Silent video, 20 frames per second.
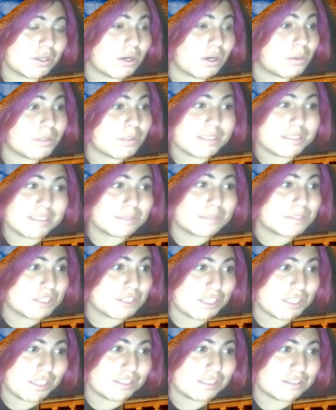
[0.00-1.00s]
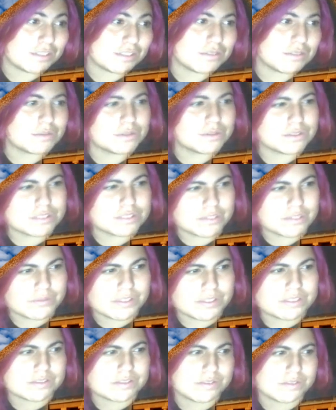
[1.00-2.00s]
truth. direction. Always to change. The
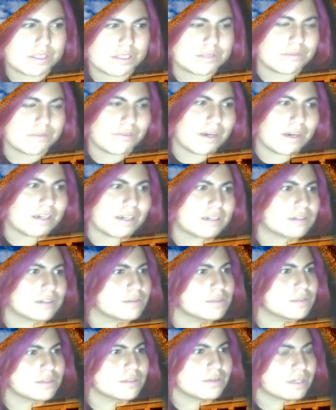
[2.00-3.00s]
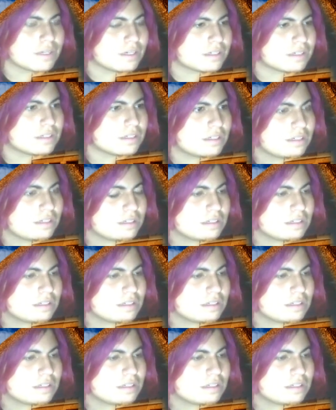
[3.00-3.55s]
discoveries and, uh, things you find. I normally have a lot more